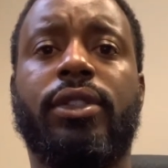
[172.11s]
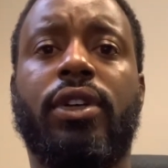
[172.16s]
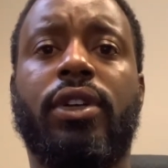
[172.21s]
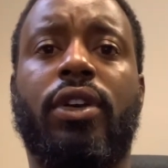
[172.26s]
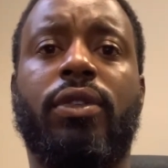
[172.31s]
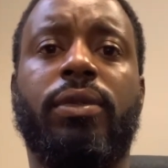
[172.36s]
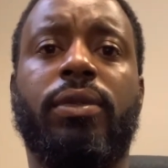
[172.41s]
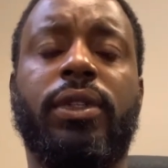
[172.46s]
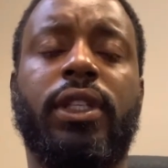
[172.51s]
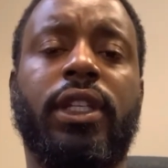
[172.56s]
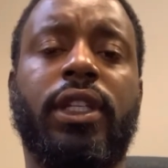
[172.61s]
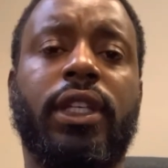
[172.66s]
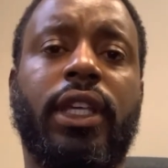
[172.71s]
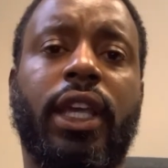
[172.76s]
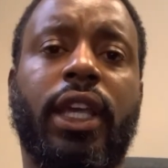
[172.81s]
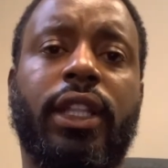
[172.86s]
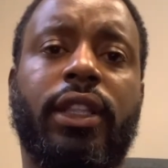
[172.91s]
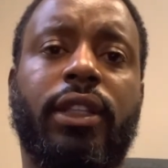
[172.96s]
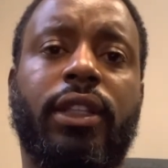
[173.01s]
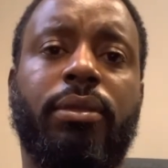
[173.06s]
or we look
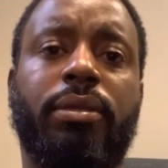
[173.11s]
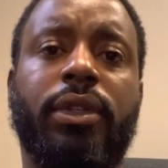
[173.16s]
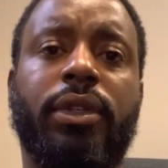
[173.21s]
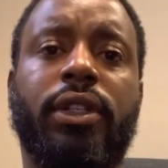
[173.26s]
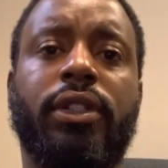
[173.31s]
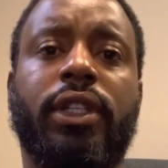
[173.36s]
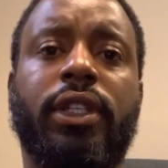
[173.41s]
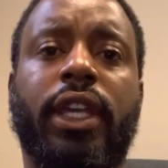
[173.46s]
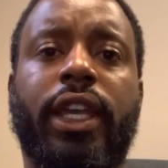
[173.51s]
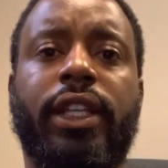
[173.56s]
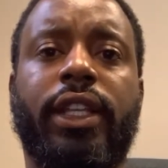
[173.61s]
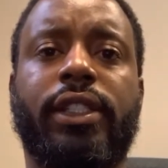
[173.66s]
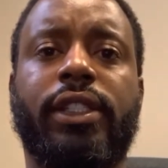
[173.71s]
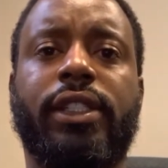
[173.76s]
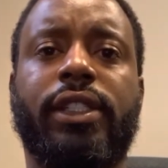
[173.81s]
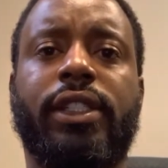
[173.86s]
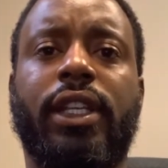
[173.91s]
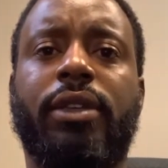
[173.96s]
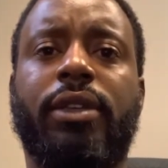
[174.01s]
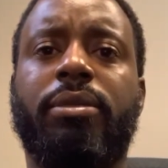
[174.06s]
at the Bill Gates and
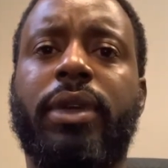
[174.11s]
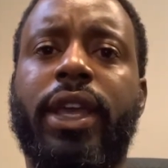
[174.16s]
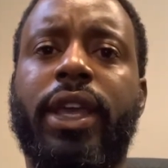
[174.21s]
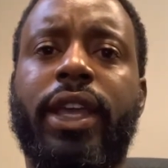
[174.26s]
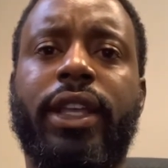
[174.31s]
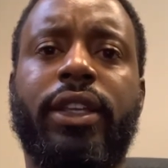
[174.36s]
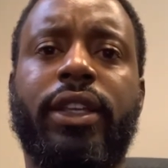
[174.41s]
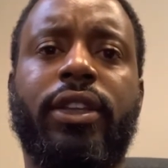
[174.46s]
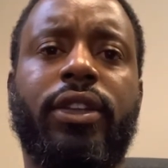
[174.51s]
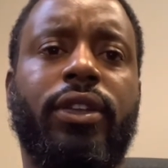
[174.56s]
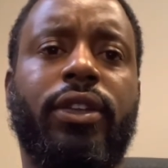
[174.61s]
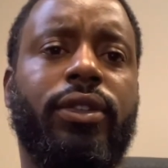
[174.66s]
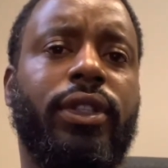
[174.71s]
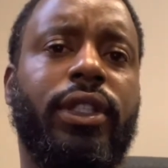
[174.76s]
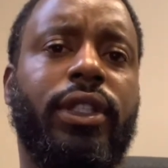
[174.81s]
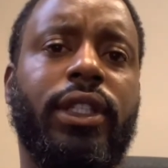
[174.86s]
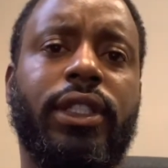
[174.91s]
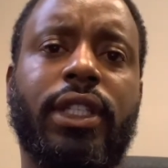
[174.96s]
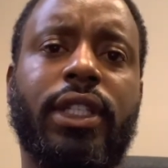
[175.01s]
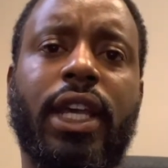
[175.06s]
say, man,
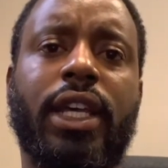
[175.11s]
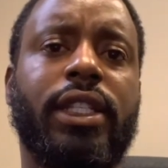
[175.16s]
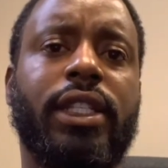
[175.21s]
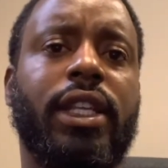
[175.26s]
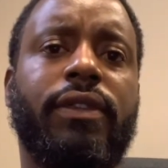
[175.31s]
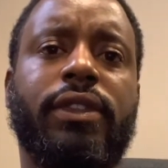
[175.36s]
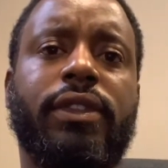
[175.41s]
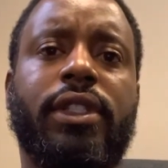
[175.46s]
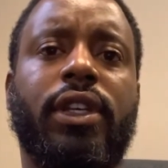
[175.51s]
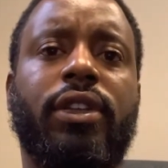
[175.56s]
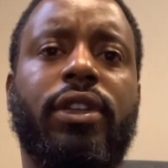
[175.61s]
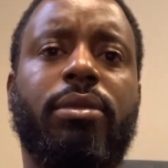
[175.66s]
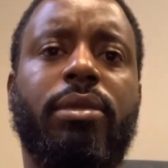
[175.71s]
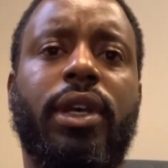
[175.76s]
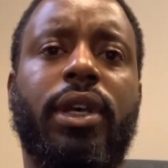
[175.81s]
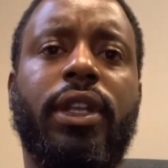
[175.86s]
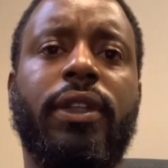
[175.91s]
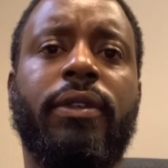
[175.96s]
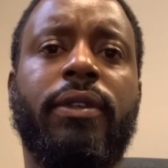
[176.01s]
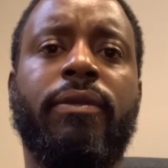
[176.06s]
these guys have a ton of
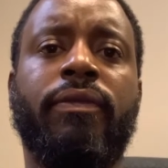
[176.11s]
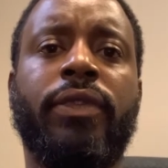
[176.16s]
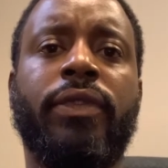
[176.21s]
money.